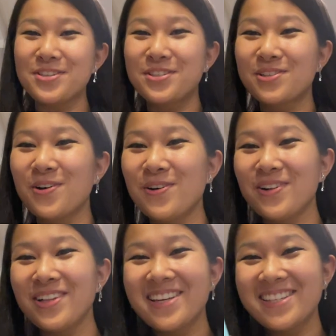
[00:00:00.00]

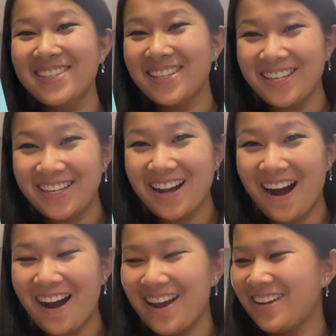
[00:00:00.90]
Seoul City
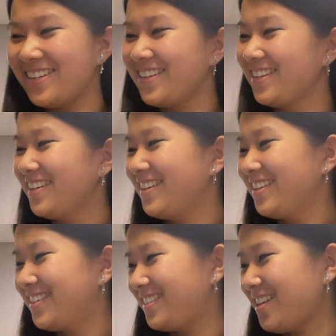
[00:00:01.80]
Guide.
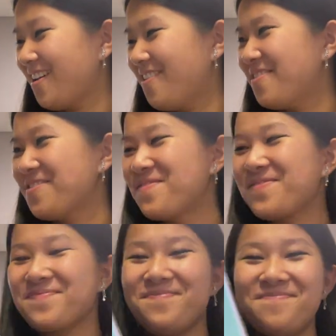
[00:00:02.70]
So
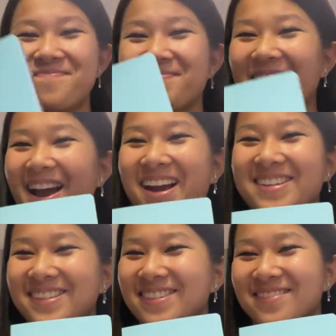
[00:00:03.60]
I
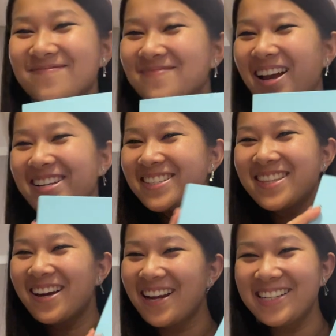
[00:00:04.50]
just
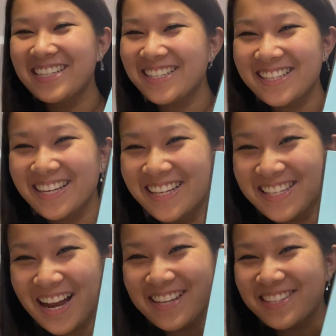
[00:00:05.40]
thought I needed this.
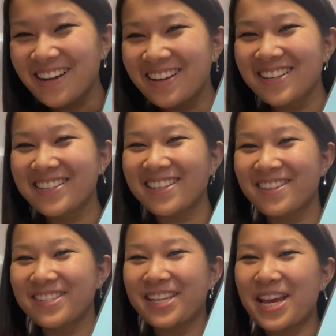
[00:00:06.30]
I saw this
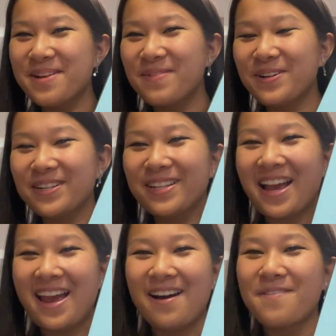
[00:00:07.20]
on the table
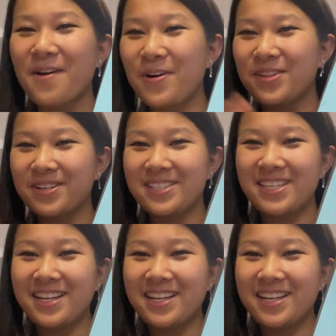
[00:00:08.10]
of all their city